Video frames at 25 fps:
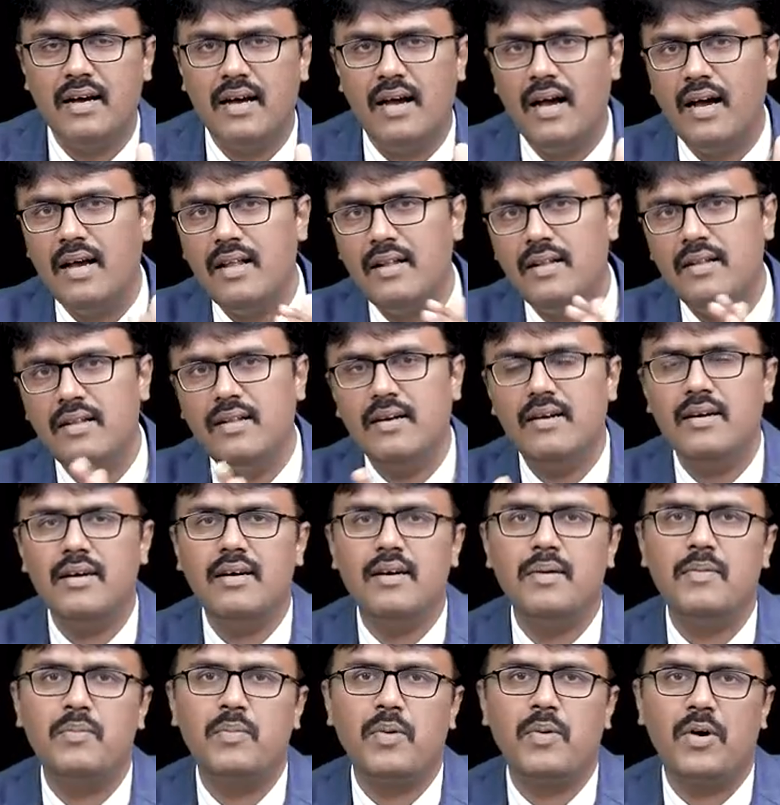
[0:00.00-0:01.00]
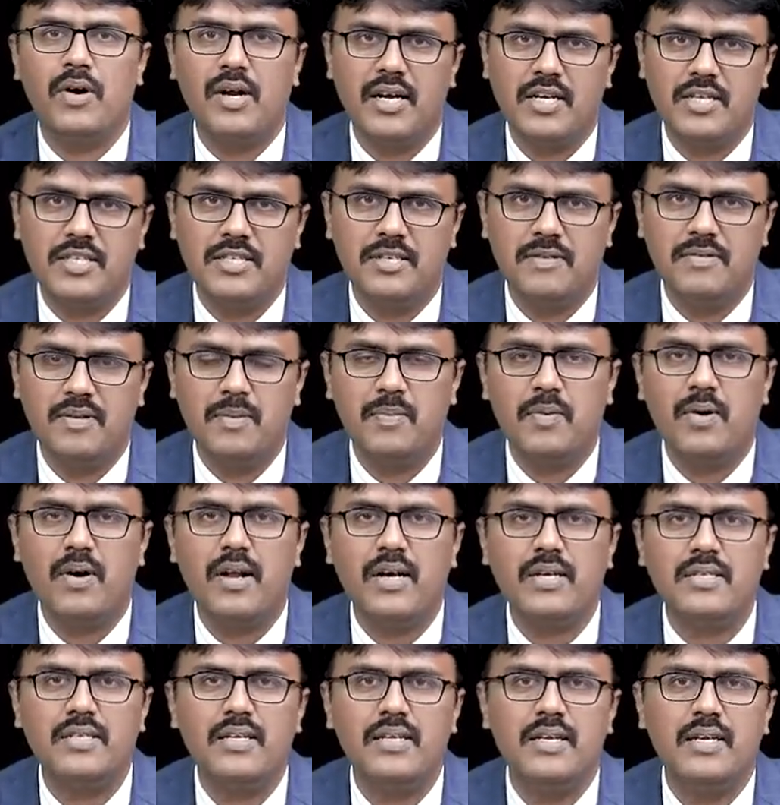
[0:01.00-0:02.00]
and the protection. The
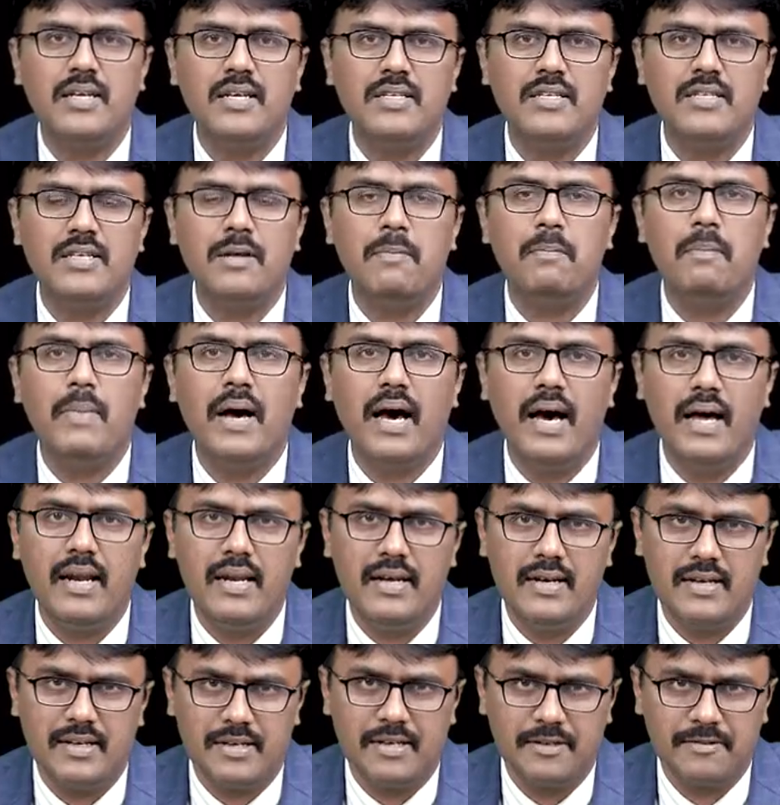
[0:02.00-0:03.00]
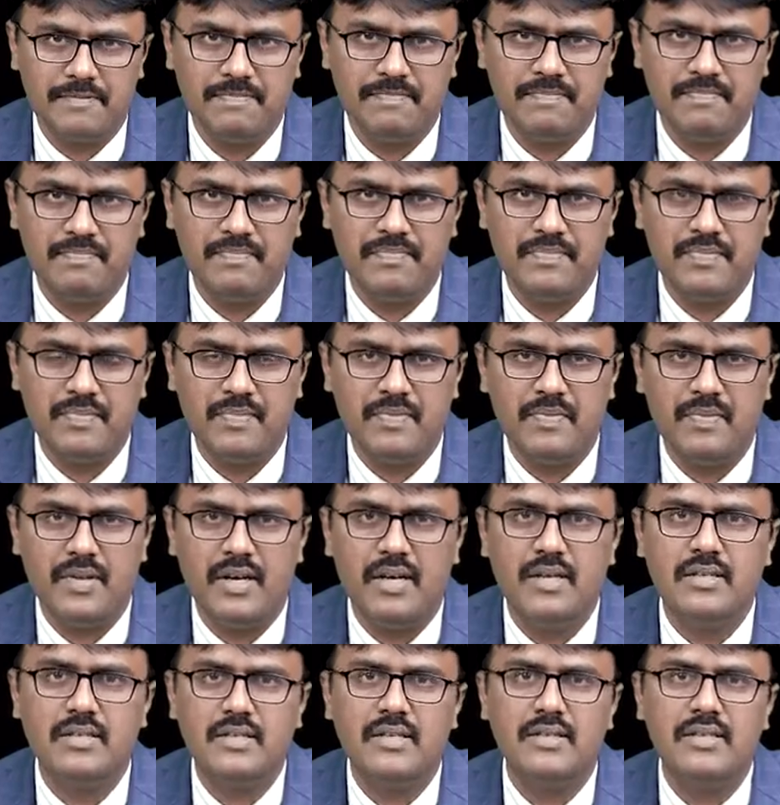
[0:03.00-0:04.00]
protection is the barrier,
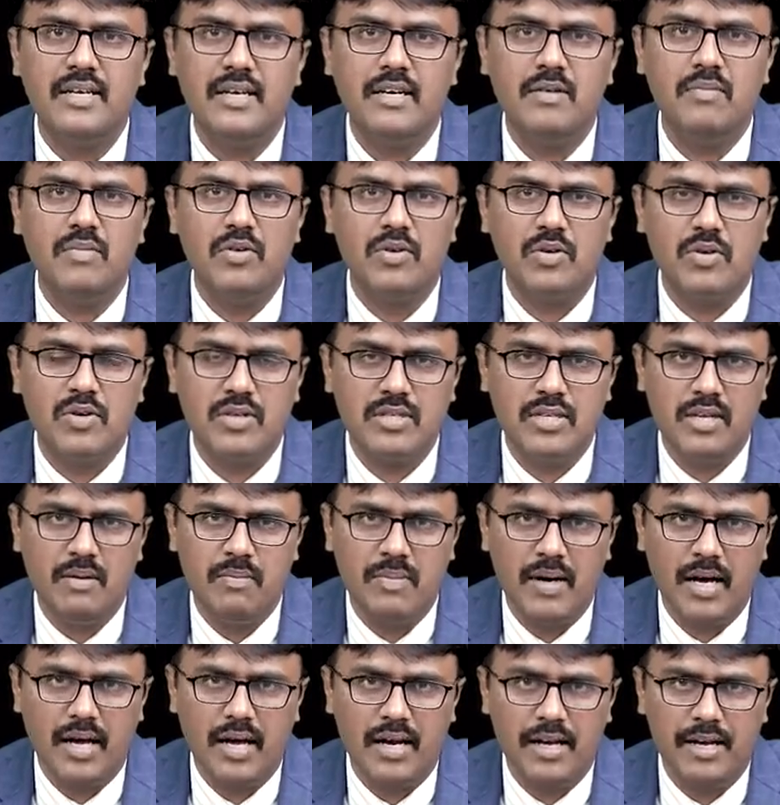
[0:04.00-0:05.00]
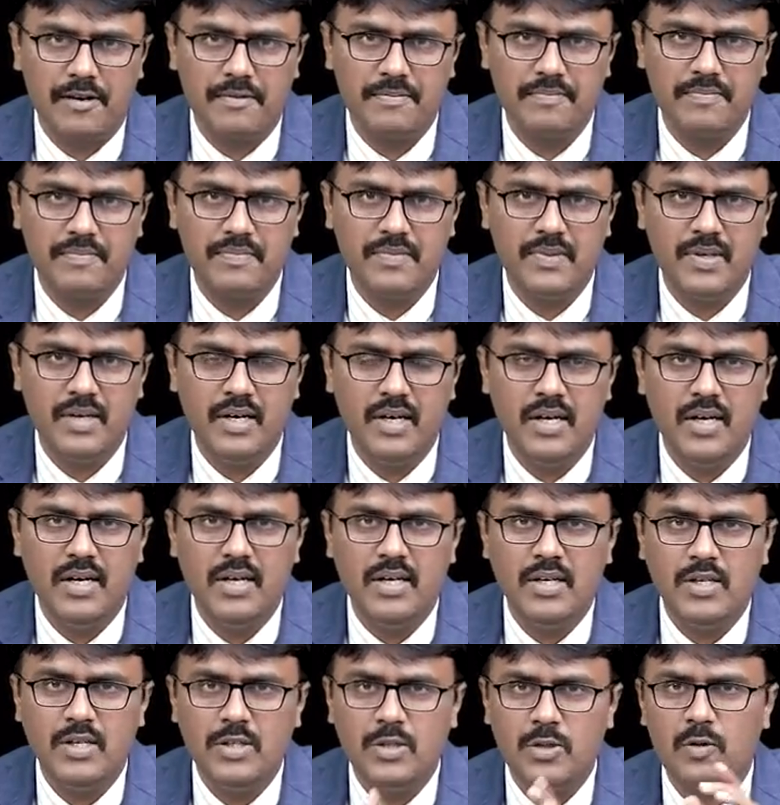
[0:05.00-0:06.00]
that is a thick mucosal barrier.
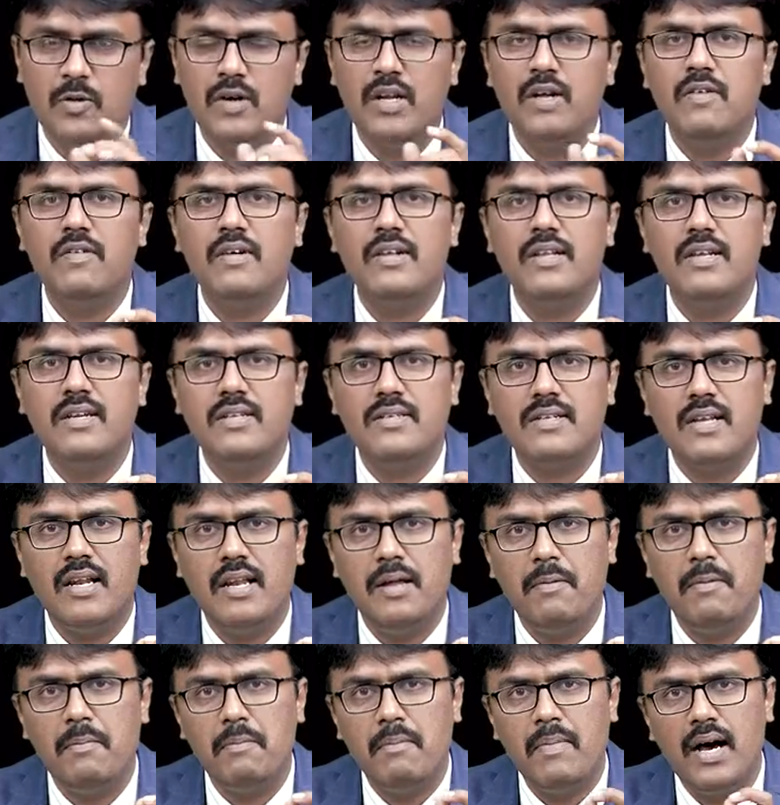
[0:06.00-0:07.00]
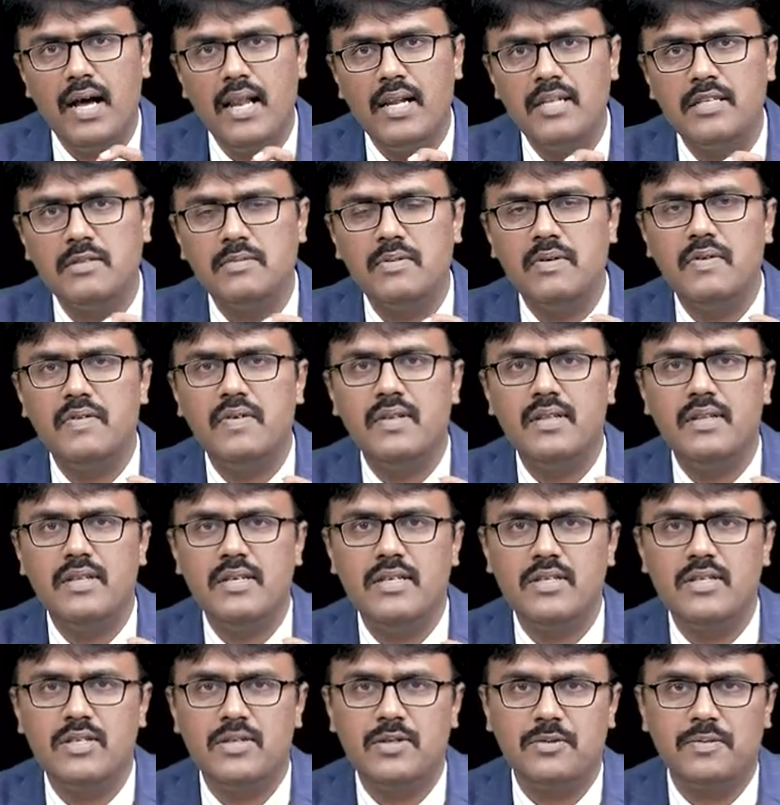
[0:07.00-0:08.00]
So whenever there is an imbalance between
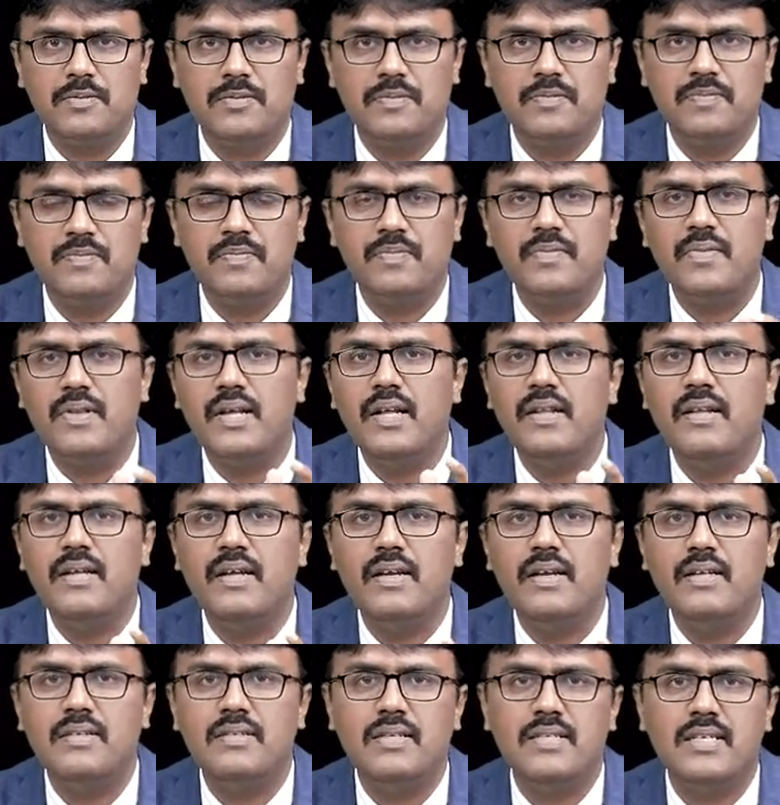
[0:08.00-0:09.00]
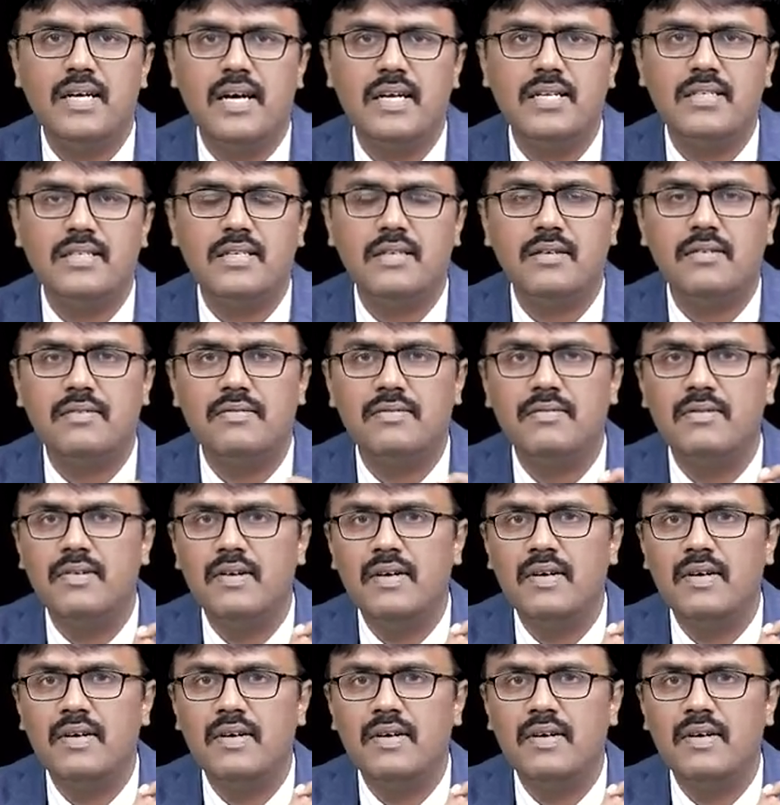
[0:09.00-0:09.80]
these two, then there is a chance of